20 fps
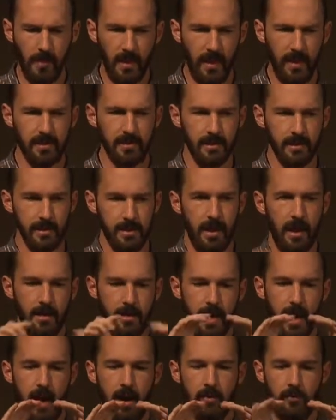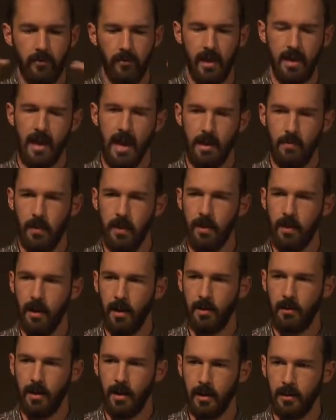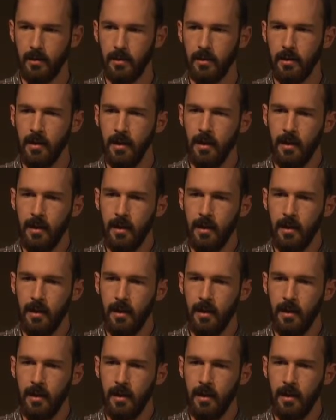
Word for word: it's designed to have an API layer